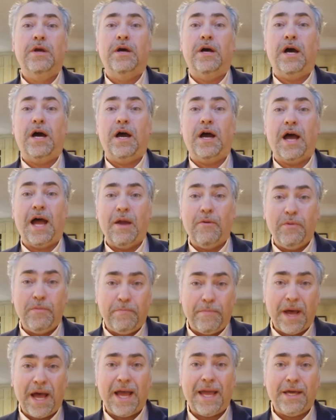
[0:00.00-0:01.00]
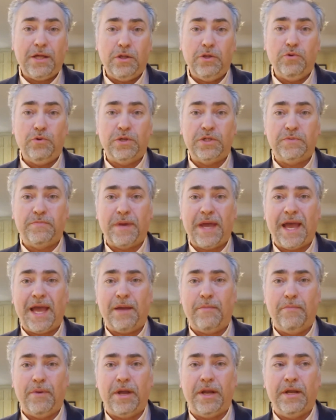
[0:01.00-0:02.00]
I would buy a Lewis
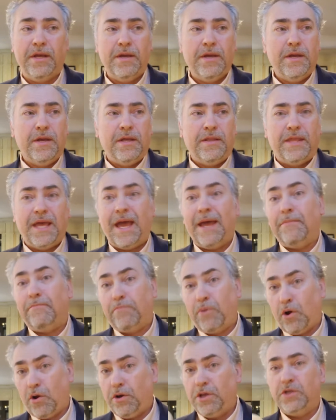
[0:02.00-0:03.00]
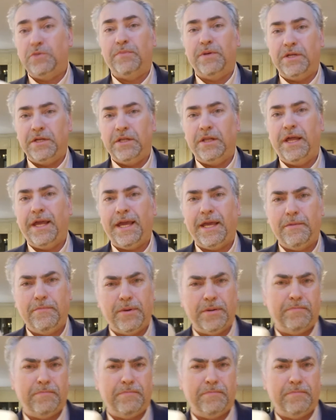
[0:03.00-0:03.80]
bag, but that party's been delayed.